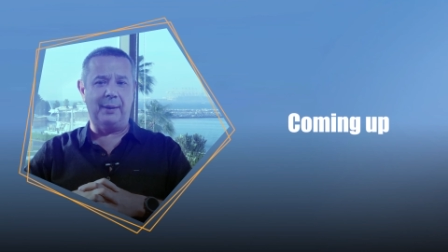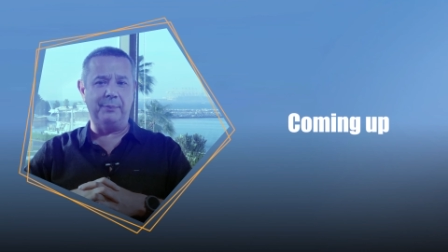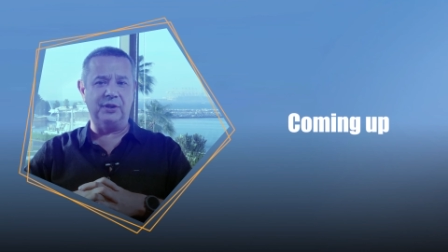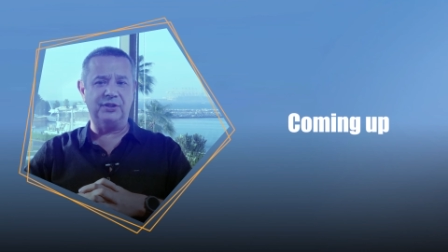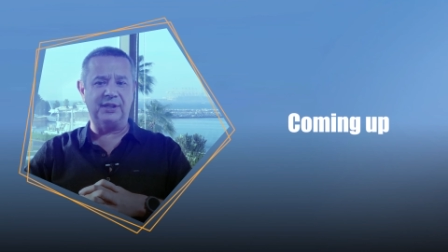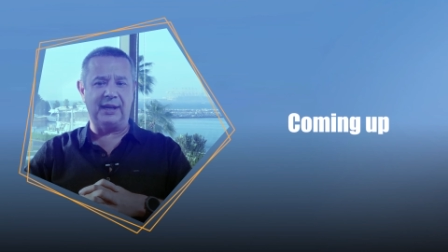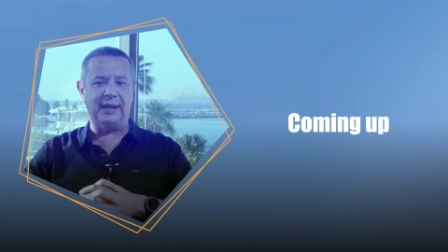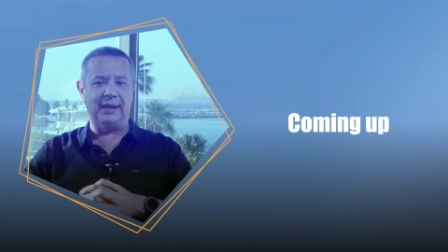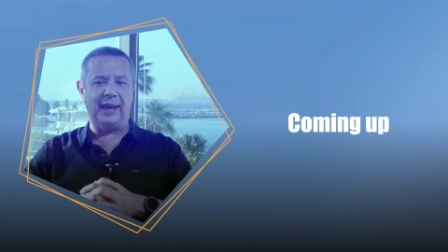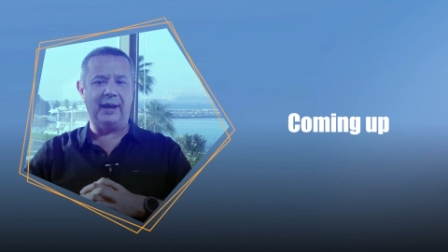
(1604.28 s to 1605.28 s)
You're seeing
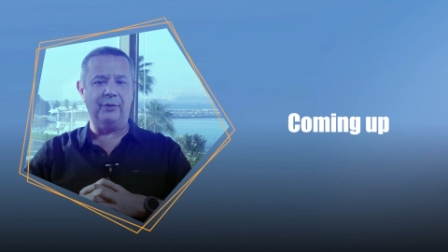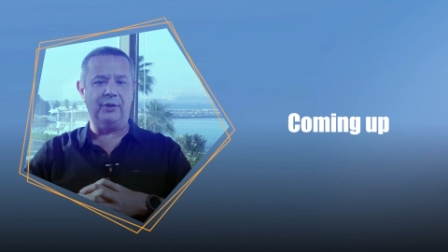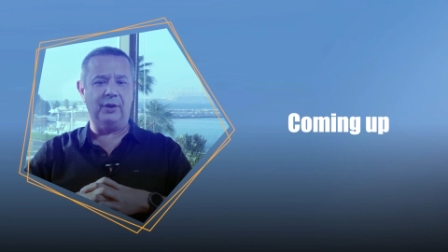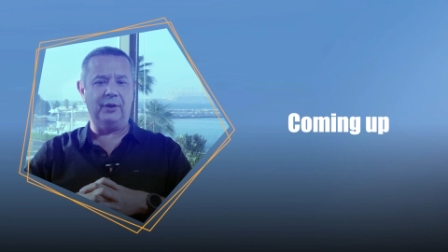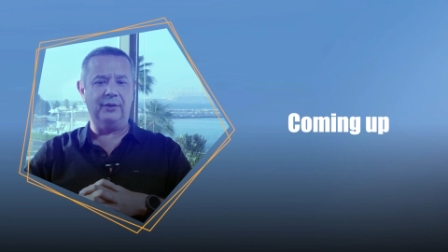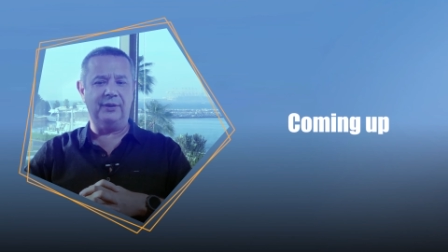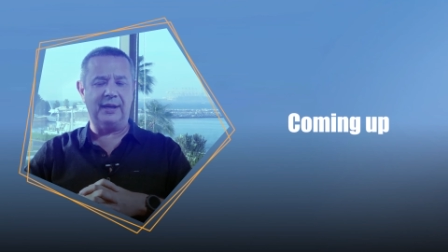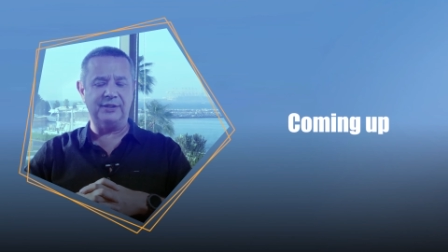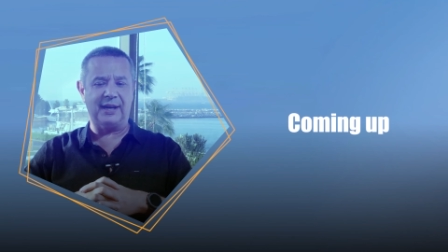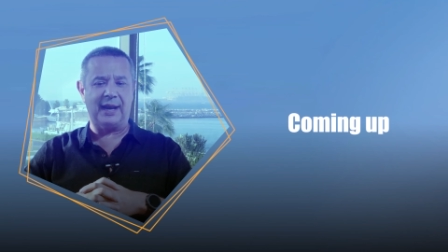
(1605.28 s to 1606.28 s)
now that
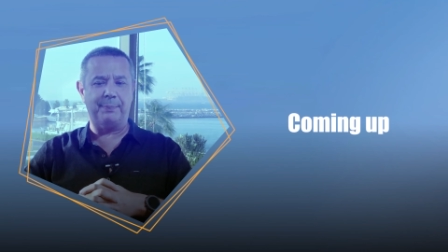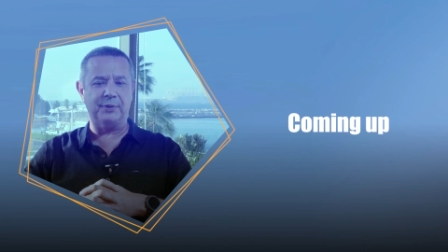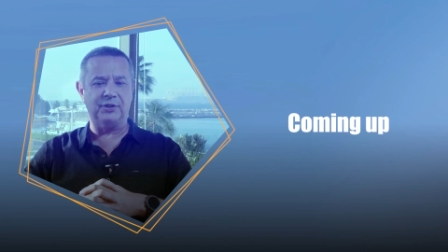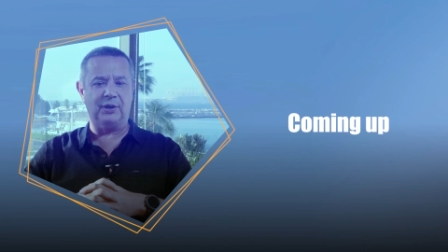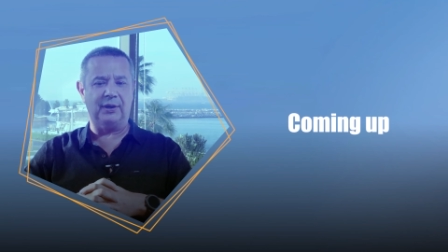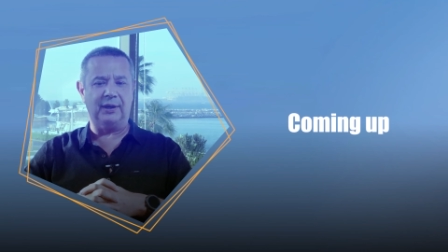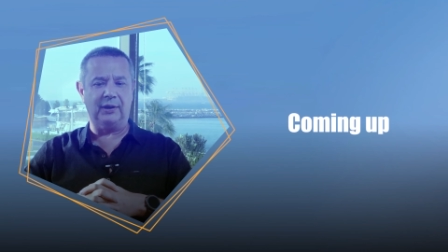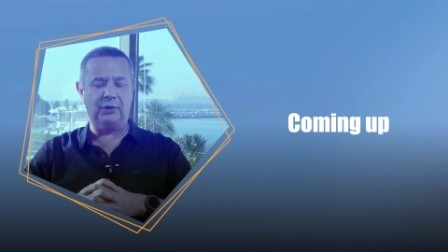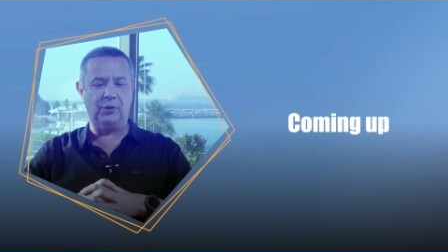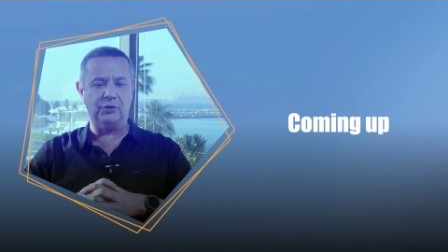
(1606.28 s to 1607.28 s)
there's an appetite
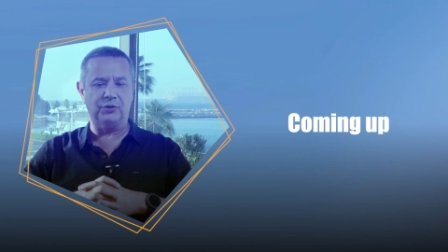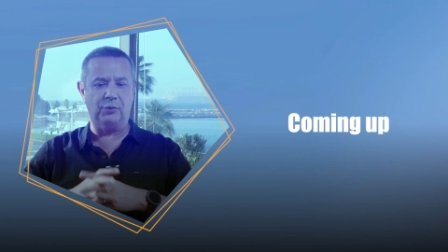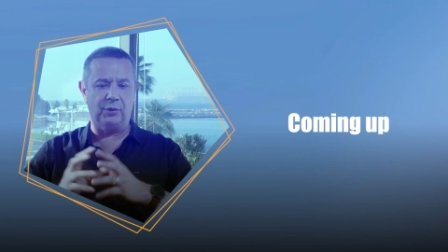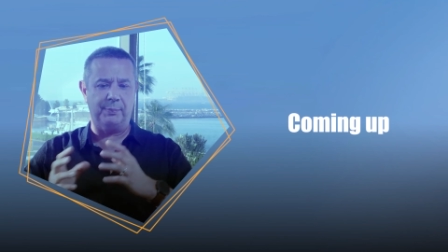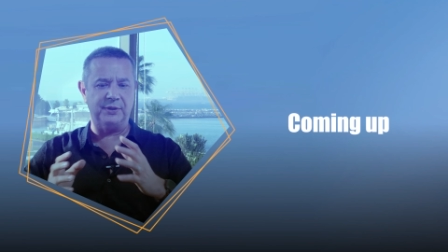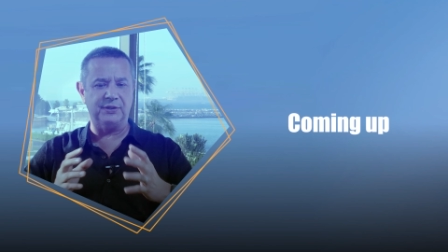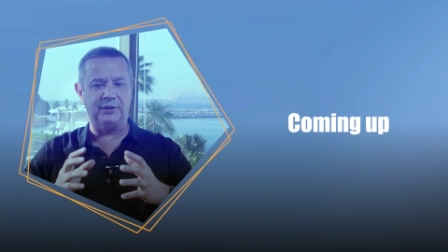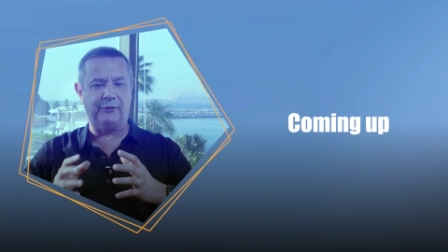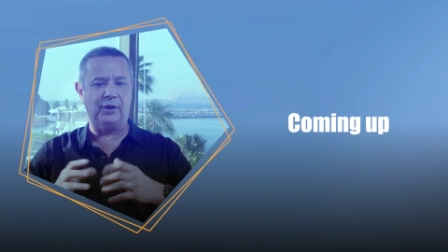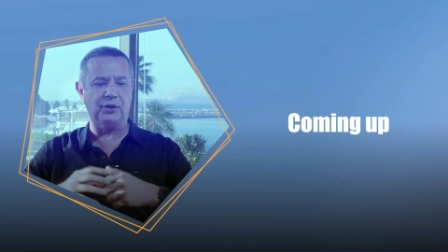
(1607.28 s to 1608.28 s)
across all the business
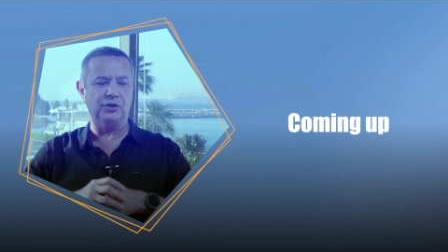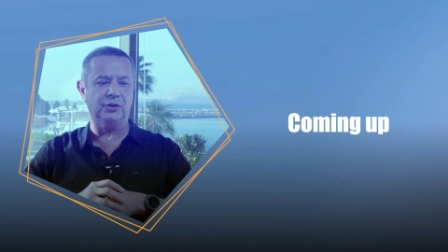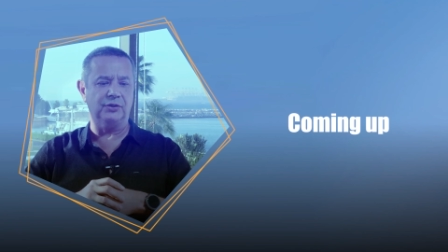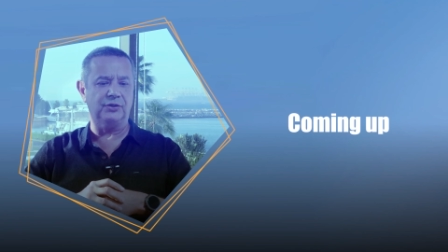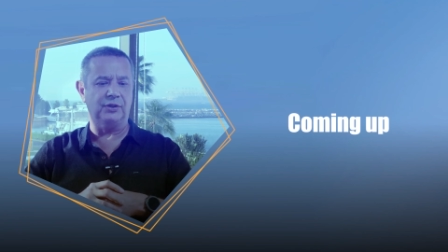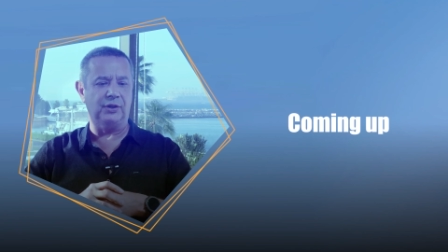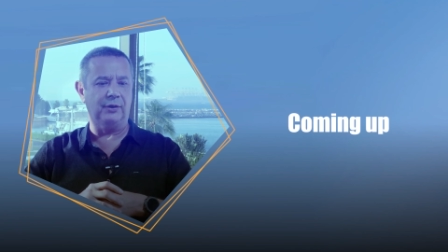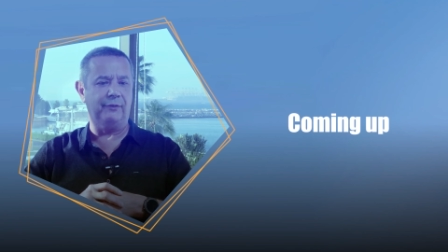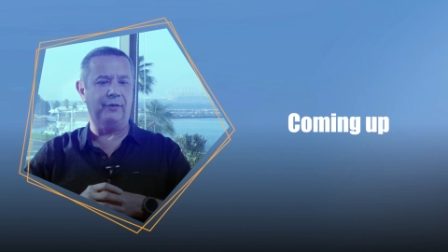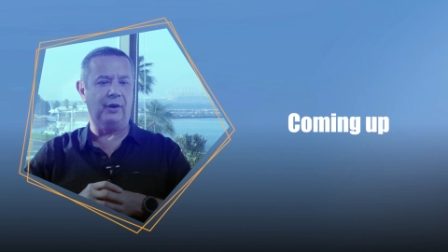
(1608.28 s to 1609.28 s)
functions to
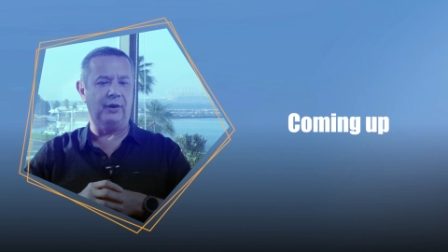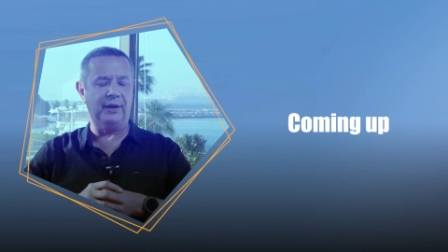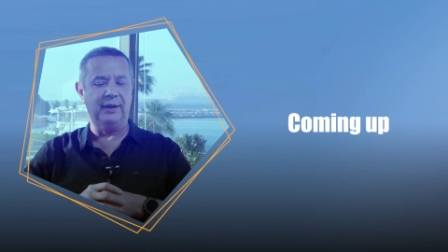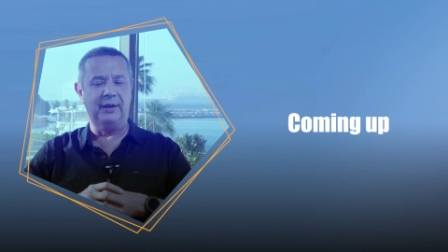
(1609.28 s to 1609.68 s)
unify,